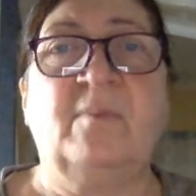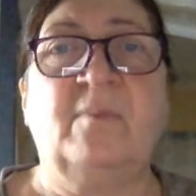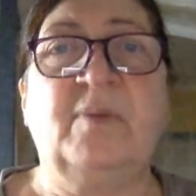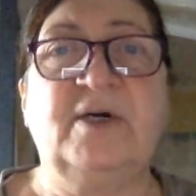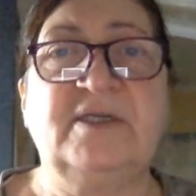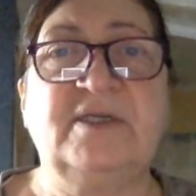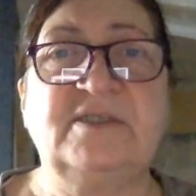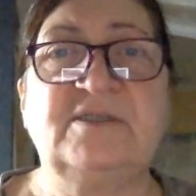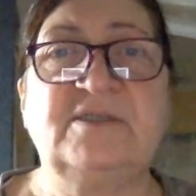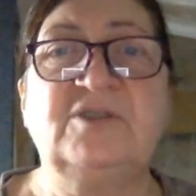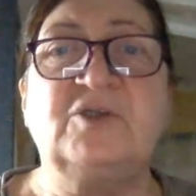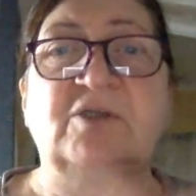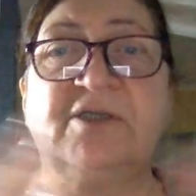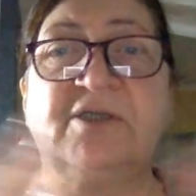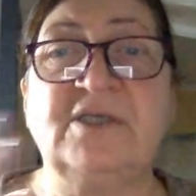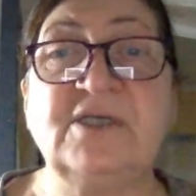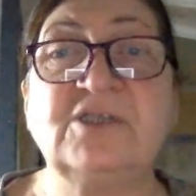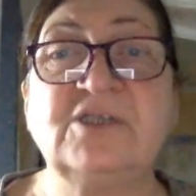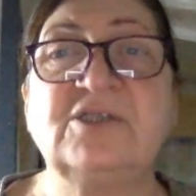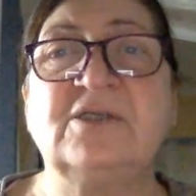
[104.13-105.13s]
But
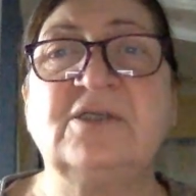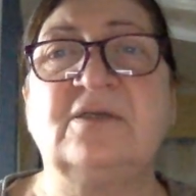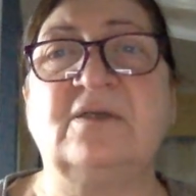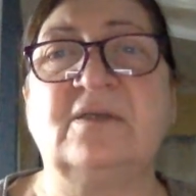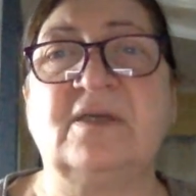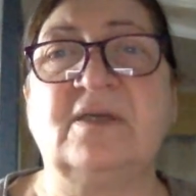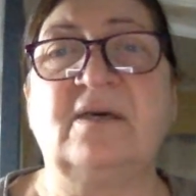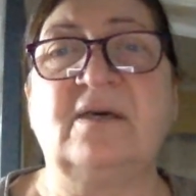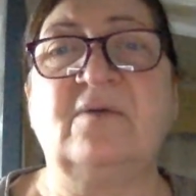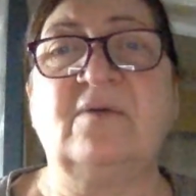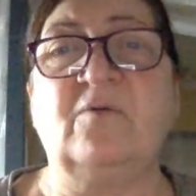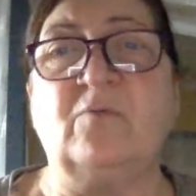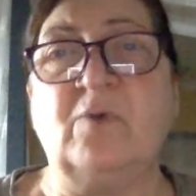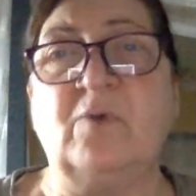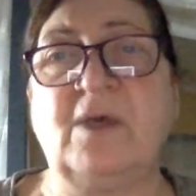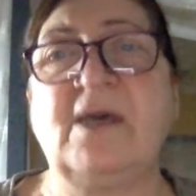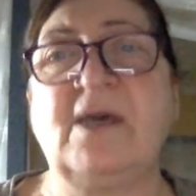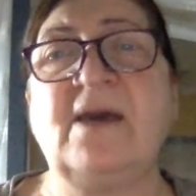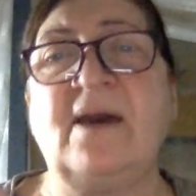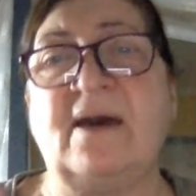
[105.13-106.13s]
traditionally,
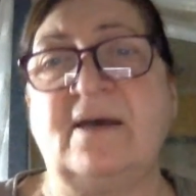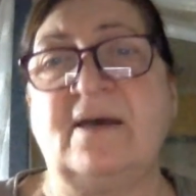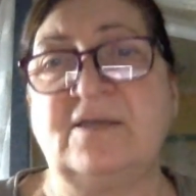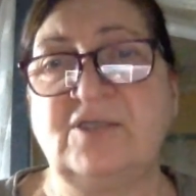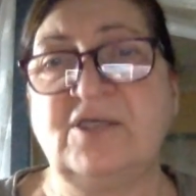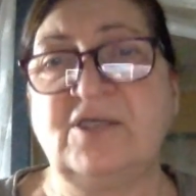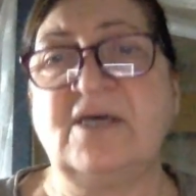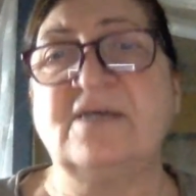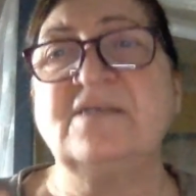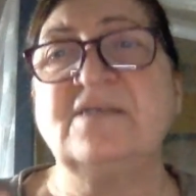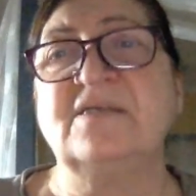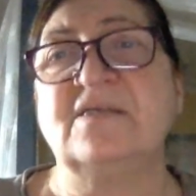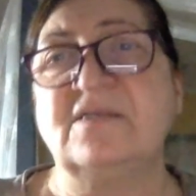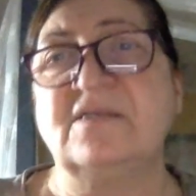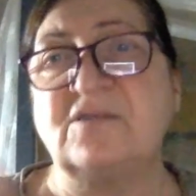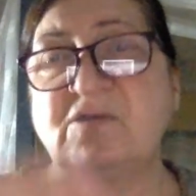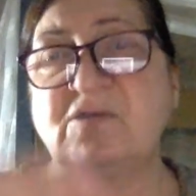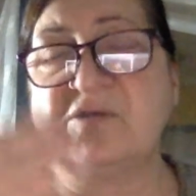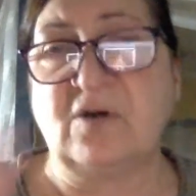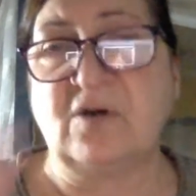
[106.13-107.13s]
we had
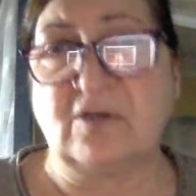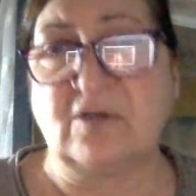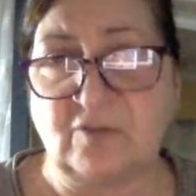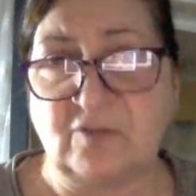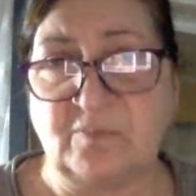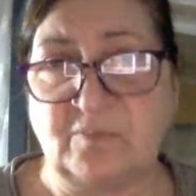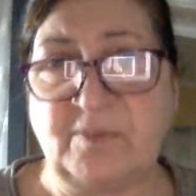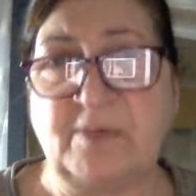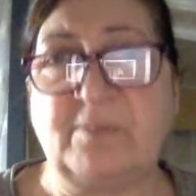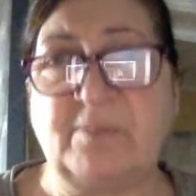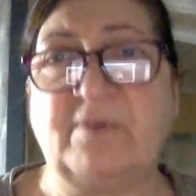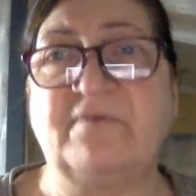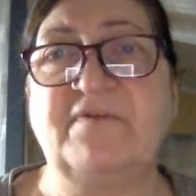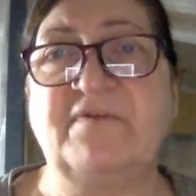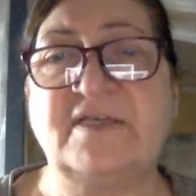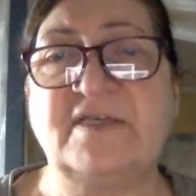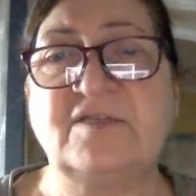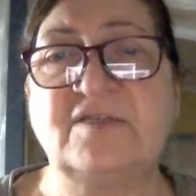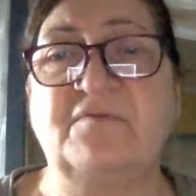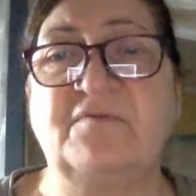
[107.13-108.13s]
chances to talk to people
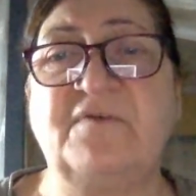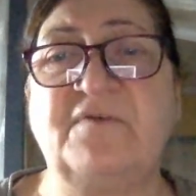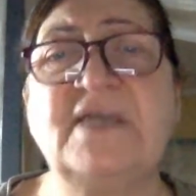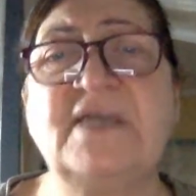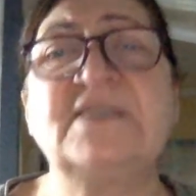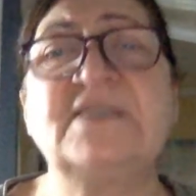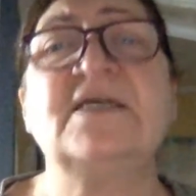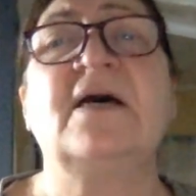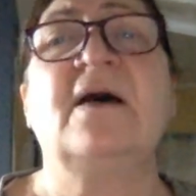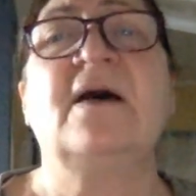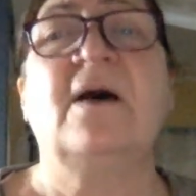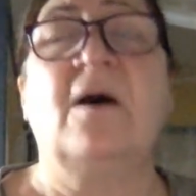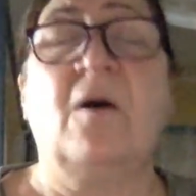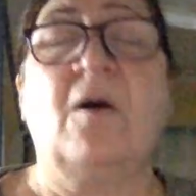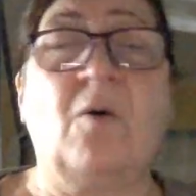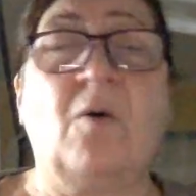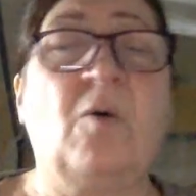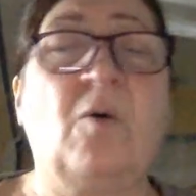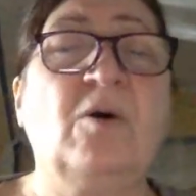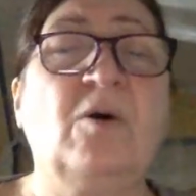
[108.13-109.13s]
face to face,
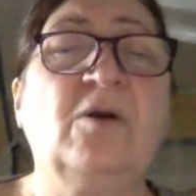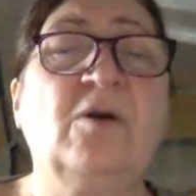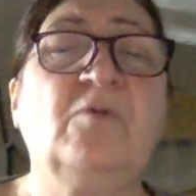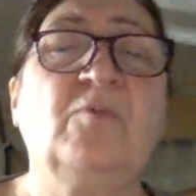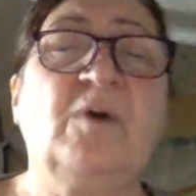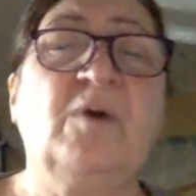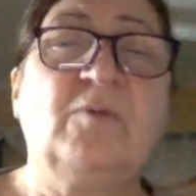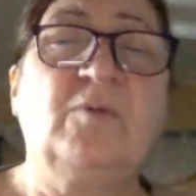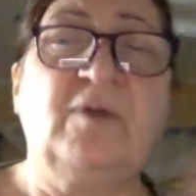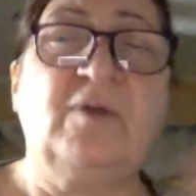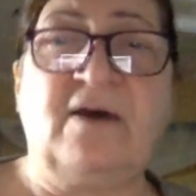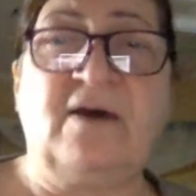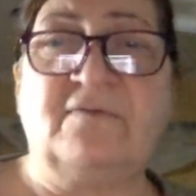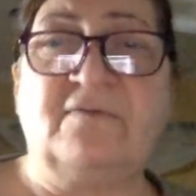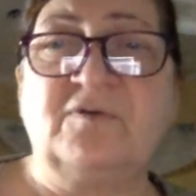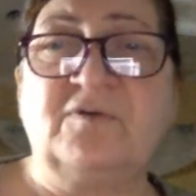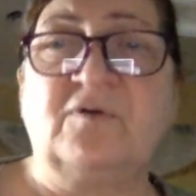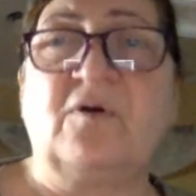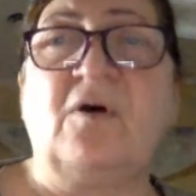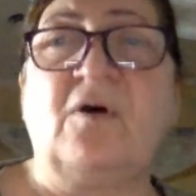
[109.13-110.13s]
or we would
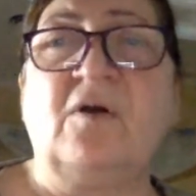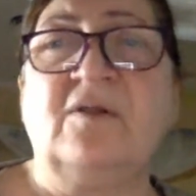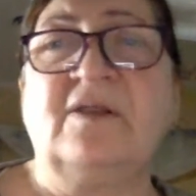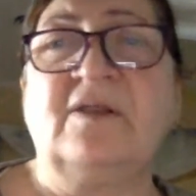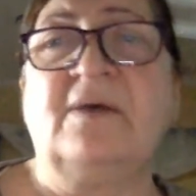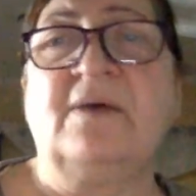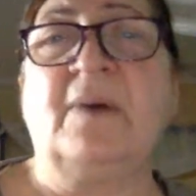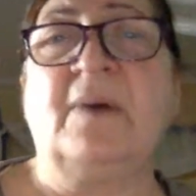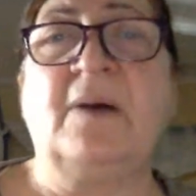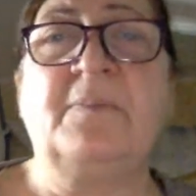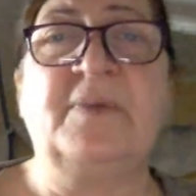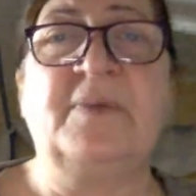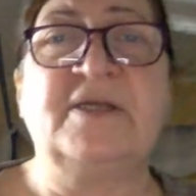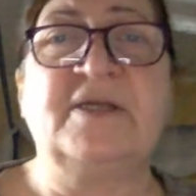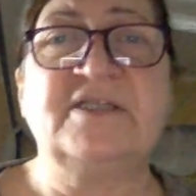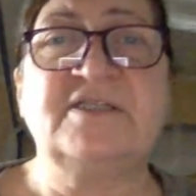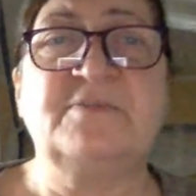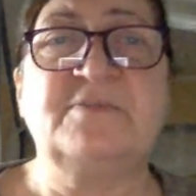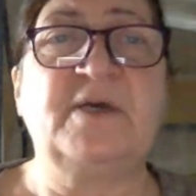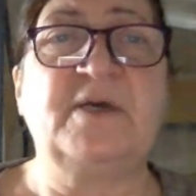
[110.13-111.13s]
have to call them up
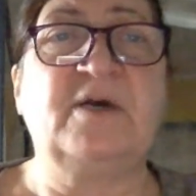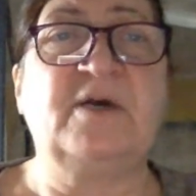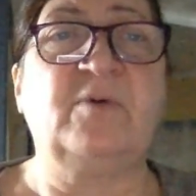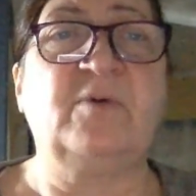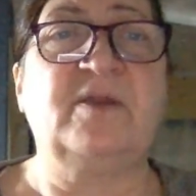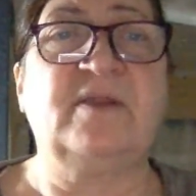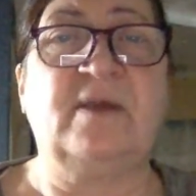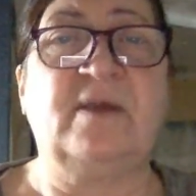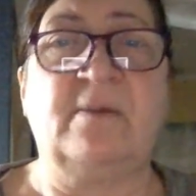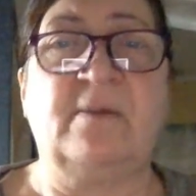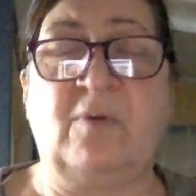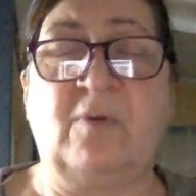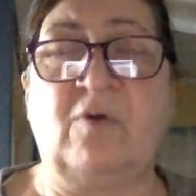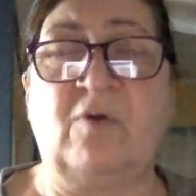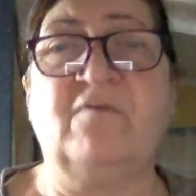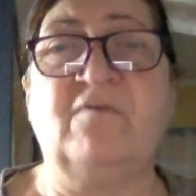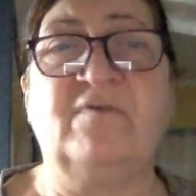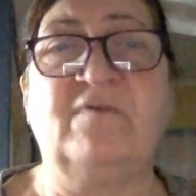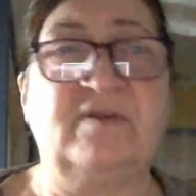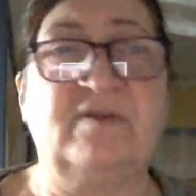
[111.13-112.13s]
and speak with them
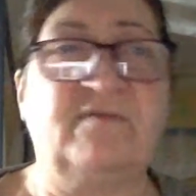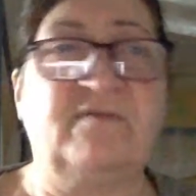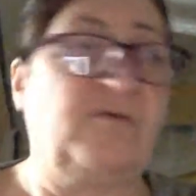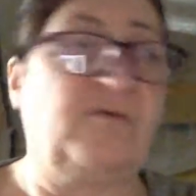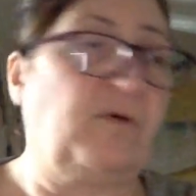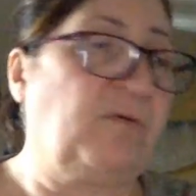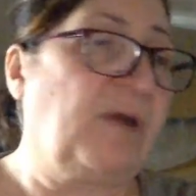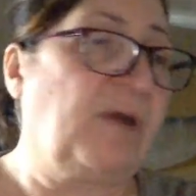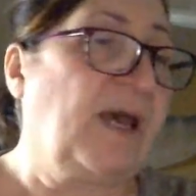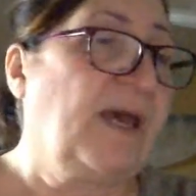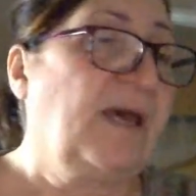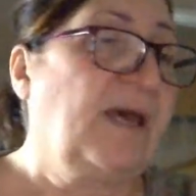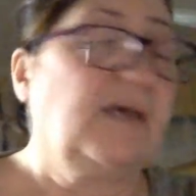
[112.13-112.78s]
over the phone.